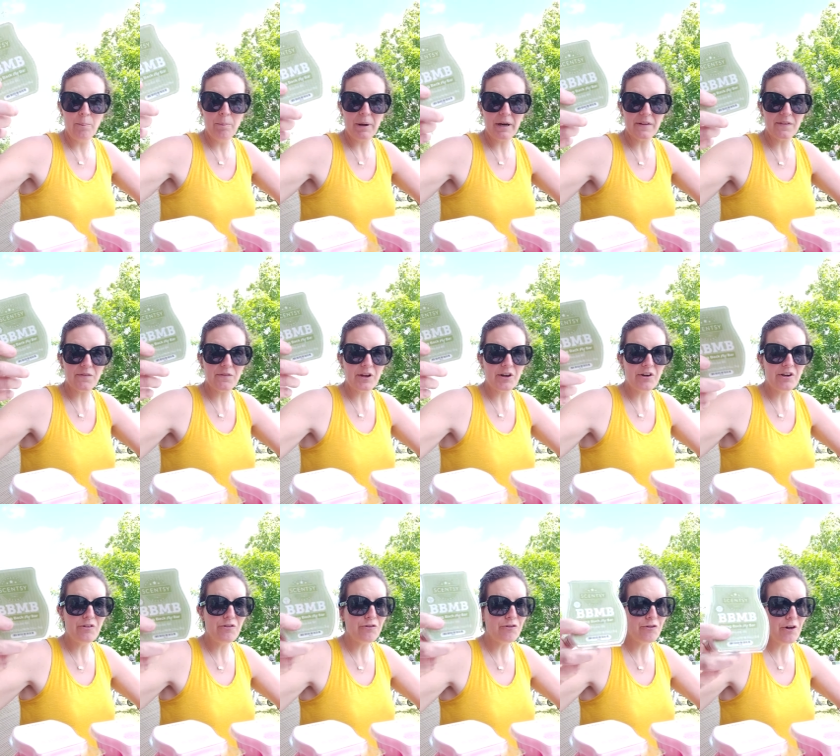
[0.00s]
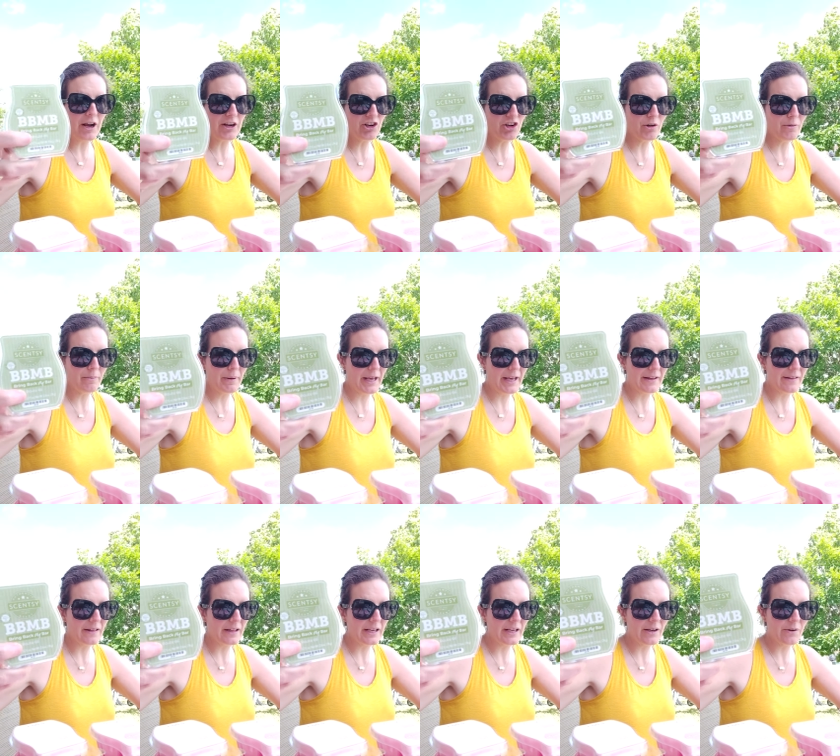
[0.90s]
but it's very fresh and
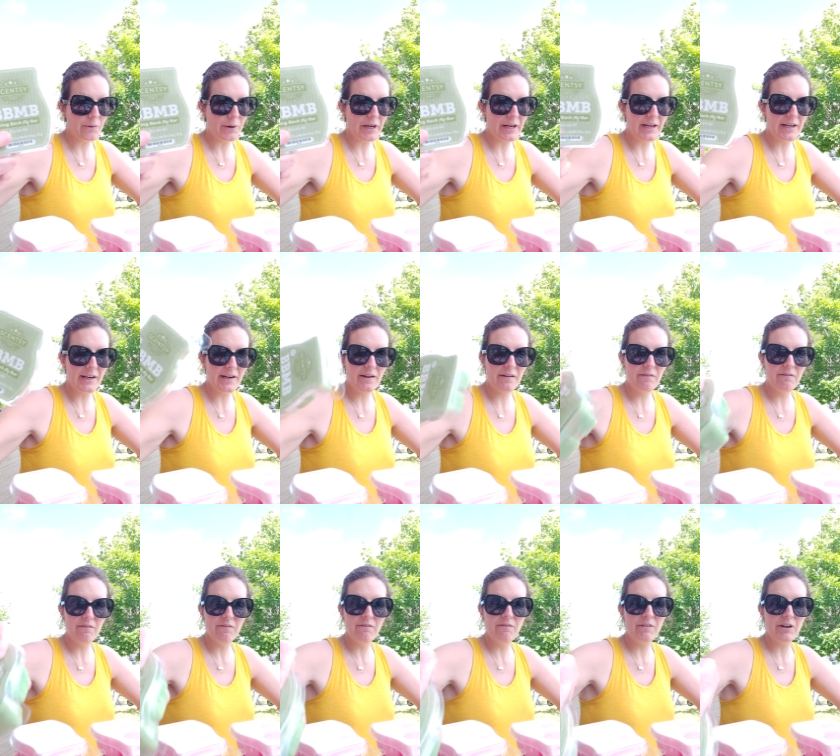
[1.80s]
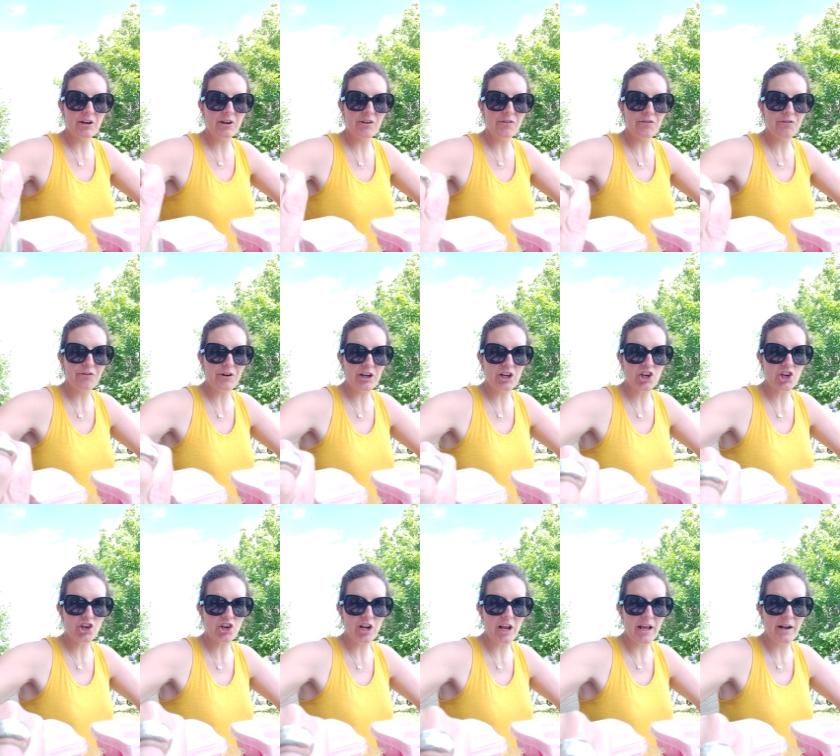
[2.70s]
manly, okay? Very
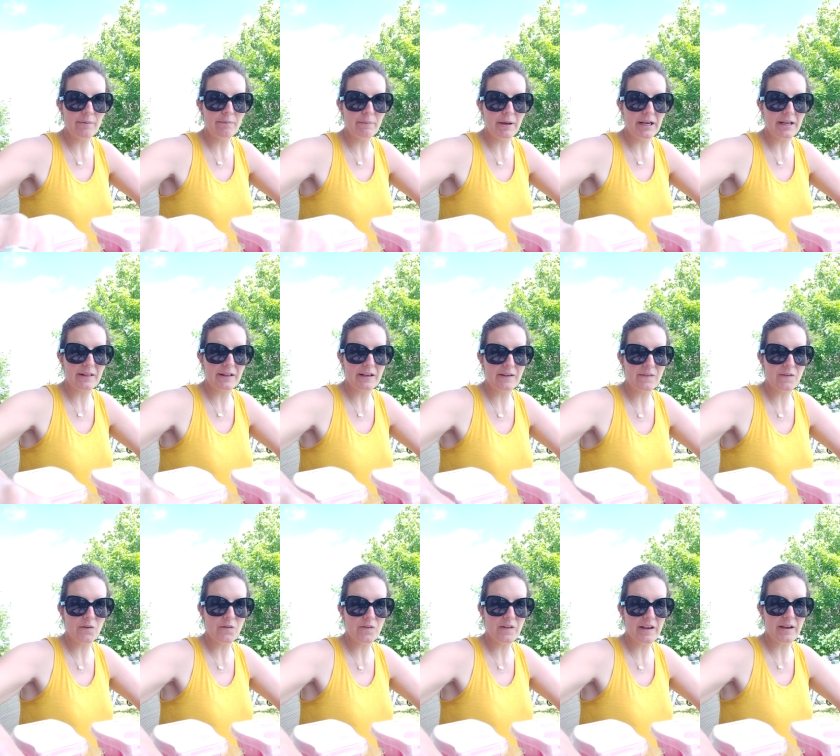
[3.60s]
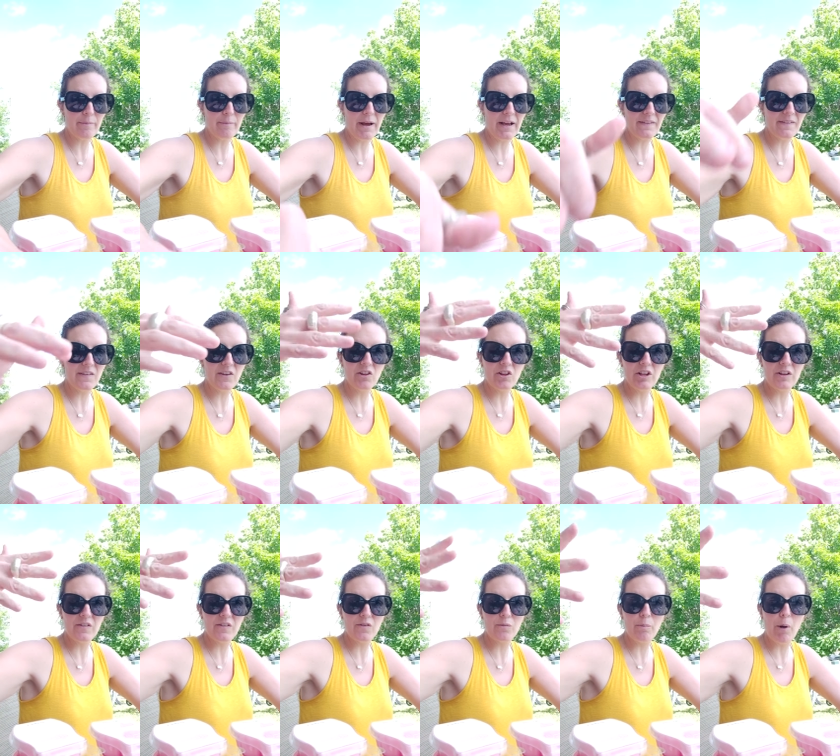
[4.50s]
fresh and manly. So it's like
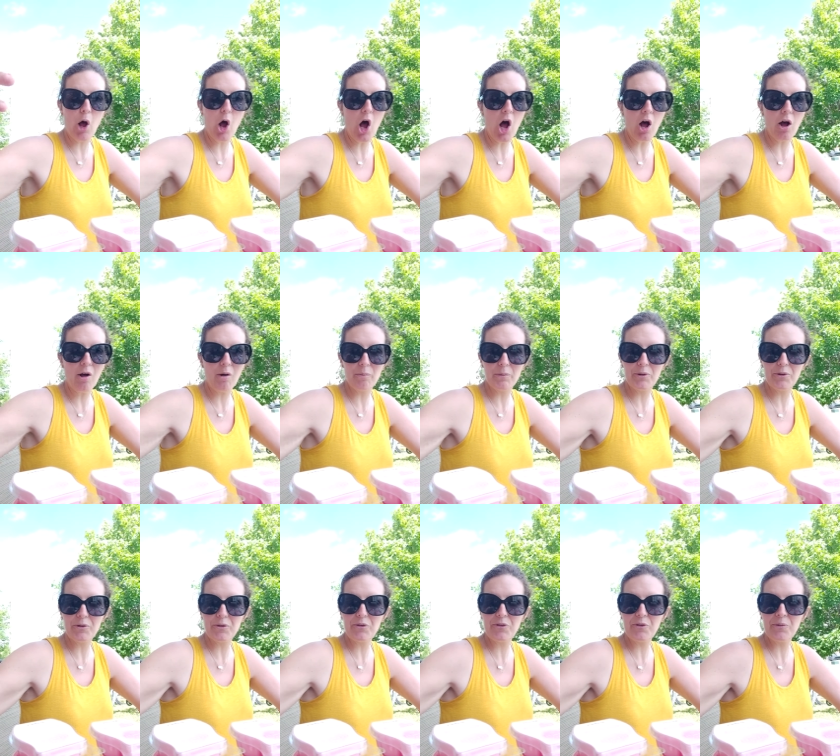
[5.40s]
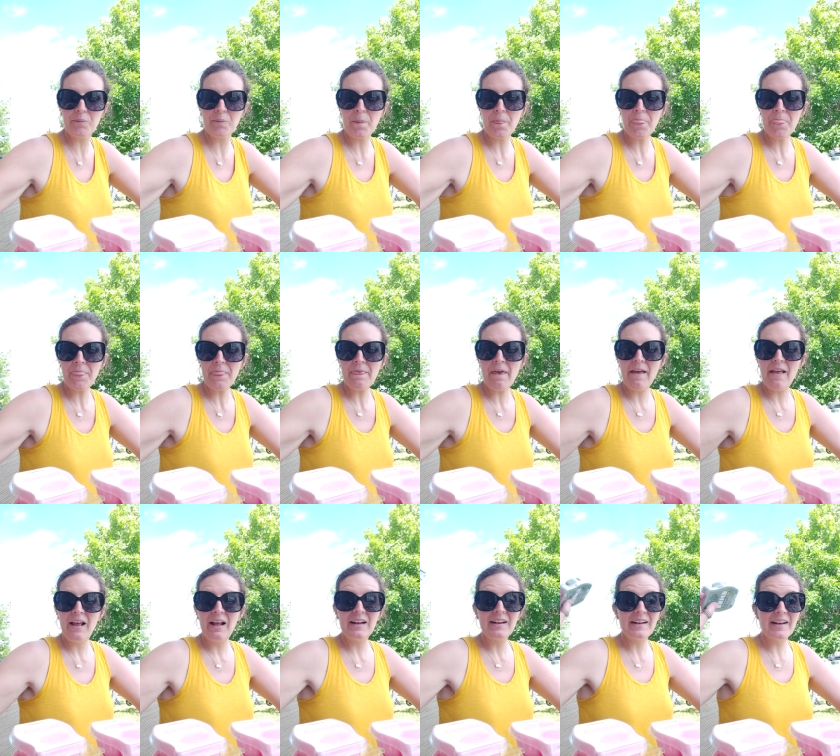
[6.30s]
masculine spa almost.
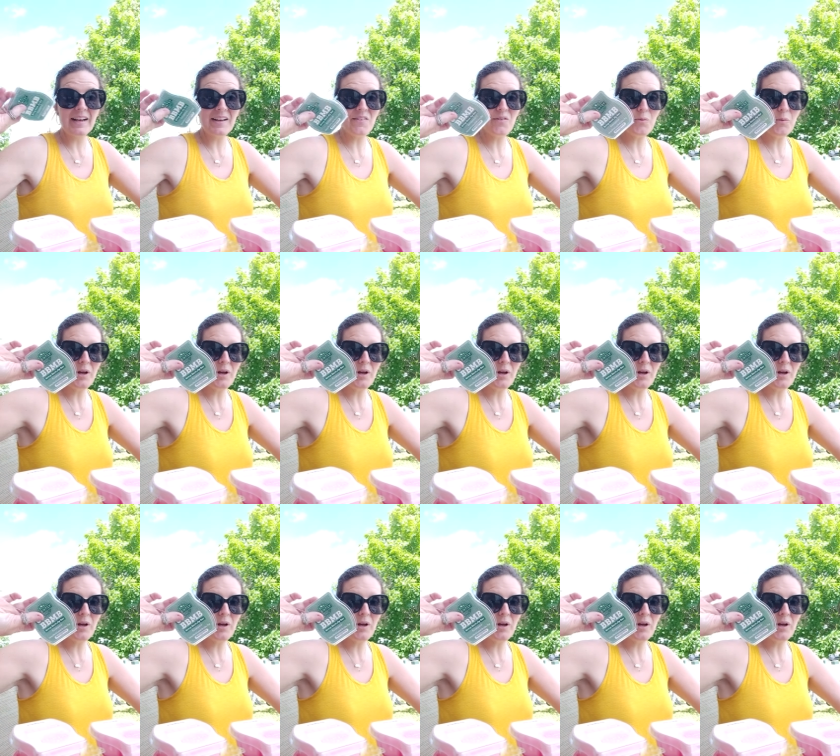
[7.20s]
Next